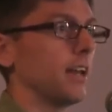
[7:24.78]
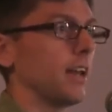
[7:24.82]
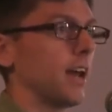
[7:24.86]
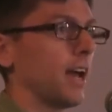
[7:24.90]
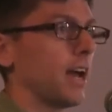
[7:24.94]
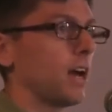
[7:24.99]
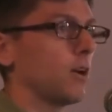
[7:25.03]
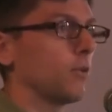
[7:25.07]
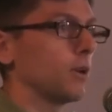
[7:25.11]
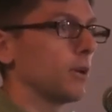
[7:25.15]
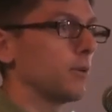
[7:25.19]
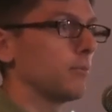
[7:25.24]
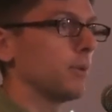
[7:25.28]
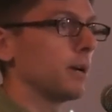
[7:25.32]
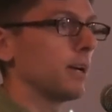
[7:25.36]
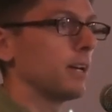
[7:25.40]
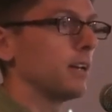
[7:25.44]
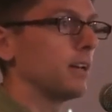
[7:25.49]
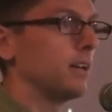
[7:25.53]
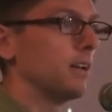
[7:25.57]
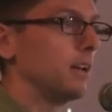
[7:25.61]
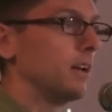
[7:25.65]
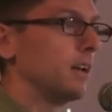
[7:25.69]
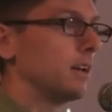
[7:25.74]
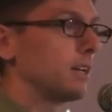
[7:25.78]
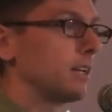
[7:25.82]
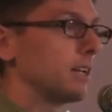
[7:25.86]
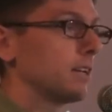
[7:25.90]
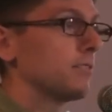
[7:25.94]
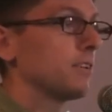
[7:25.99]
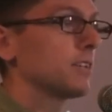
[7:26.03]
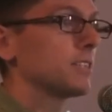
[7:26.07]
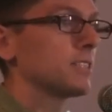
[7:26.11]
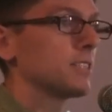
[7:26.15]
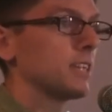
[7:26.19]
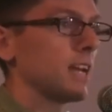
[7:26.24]
and how it might
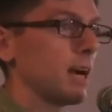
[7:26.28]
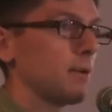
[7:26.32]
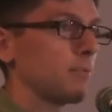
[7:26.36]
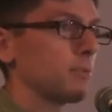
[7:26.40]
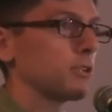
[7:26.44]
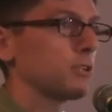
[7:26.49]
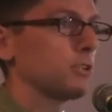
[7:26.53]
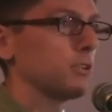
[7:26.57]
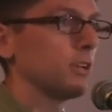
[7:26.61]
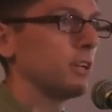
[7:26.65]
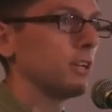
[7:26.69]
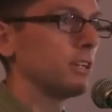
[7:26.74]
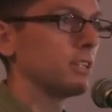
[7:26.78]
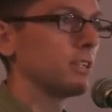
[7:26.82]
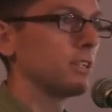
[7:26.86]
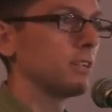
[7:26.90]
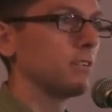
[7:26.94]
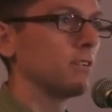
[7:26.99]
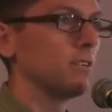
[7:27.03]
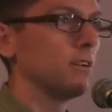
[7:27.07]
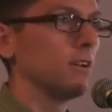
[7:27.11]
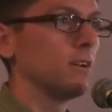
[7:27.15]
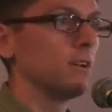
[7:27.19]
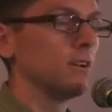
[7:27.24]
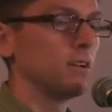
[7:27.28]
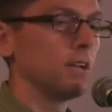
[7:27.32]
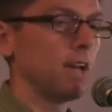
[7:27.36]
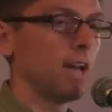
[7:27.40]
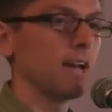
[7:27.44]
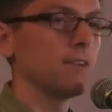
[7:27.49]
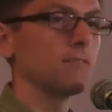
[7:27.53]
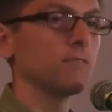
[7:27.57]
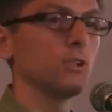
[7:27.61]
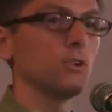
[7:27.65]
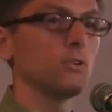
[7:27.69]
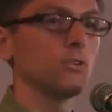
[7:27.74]
give us the opportunity to
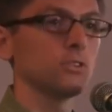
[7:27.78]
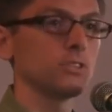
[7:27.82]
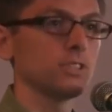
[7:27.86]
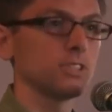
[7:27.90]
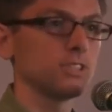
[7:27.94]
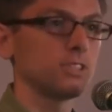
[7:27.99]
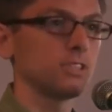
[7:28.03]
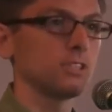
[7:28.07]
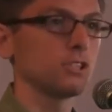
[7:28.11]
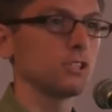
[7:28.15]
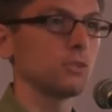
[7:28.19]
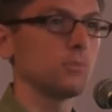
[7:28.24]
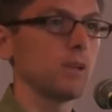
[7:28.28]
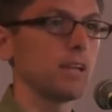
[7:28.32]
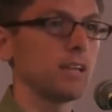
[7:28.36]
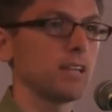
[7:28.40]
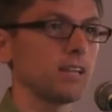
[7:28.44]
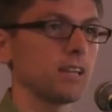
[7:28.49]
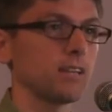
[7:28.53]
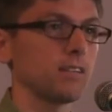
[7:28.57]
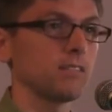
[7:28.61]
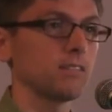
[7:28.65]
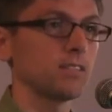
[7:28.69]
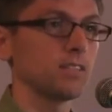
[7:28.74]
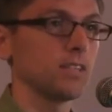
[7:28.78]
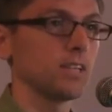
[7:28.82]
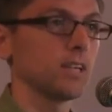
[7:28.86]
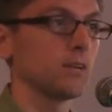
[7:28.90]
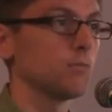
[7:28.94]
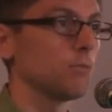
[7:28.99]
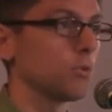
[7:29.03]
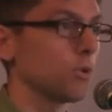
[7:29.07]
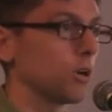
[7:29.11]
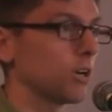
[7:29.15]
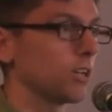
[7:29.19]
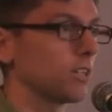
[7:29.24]
have local decision making, to
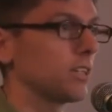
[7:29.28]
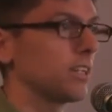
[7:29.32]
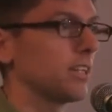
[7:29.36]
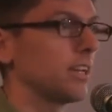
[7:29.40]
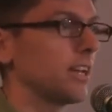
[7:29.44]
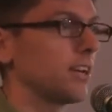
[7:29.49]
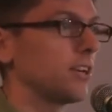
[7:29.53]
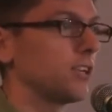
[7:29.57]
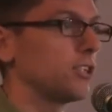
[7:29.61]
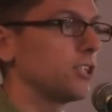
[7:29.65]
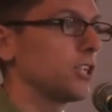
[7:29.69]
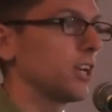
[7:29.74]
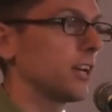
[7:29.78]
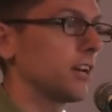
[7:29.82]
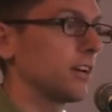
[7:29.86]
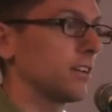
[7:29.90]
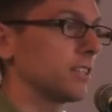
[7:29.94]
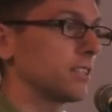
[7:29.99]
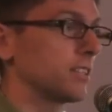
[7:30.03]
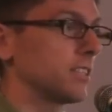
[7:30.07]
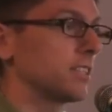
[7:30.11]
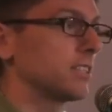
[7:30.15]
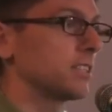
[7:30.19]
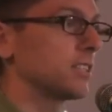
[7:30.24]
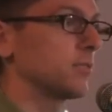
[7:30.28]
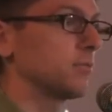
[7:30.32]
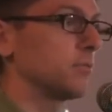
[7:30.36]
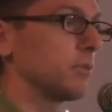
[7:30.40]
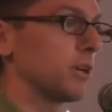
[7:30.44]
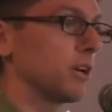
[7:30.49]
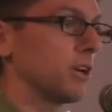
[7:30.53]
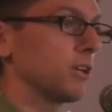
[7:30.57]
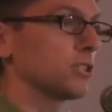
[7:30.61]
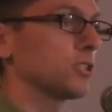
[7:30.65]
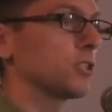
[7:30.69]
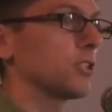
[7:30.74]
get more clean energy on our system,
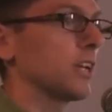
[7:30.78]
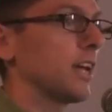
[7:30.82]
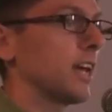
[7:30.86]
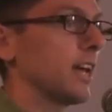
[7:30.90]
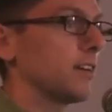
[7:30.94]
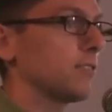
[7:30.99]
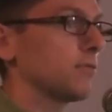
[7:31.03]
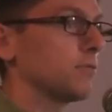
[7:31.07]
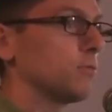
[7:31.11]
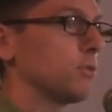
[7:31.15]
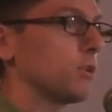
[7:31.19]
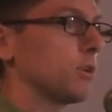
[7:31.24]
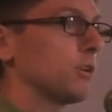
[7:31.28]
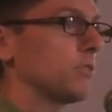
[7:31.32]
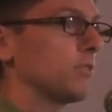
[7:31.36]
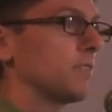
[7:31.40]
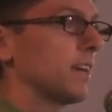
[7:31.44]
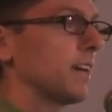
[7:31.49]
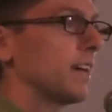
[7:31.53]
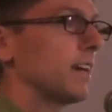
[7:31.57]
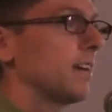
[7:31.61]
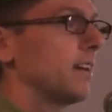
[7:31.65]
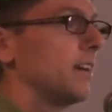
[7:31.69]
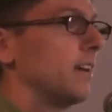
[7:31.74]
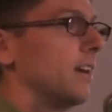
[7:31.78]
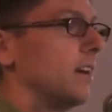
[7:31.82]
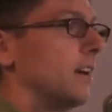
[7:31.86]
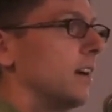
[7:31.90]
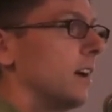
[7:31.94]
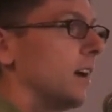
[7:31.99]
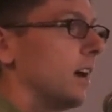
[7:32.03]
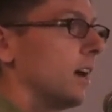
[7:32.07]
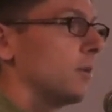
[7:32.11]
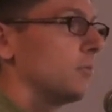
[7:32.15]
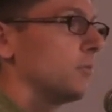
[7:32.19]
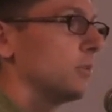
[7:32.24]
but also to have more of that
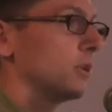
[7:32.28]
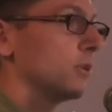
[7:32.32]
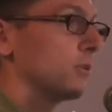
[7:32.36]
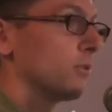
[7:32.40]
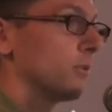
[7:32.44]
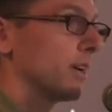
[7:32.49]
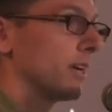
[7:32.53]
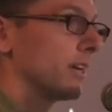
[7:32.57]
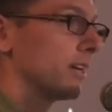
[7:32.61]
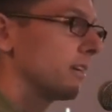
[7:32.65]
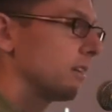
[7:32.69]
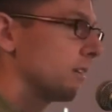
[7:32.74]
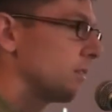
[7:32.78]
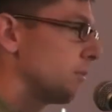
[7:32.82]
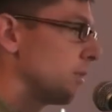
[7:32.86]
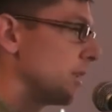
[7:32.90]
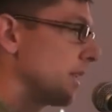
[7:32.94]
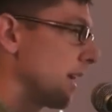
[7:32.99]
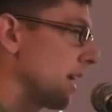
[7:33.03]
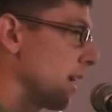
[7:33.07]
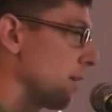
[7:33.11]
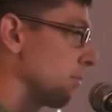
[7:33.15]
built right here in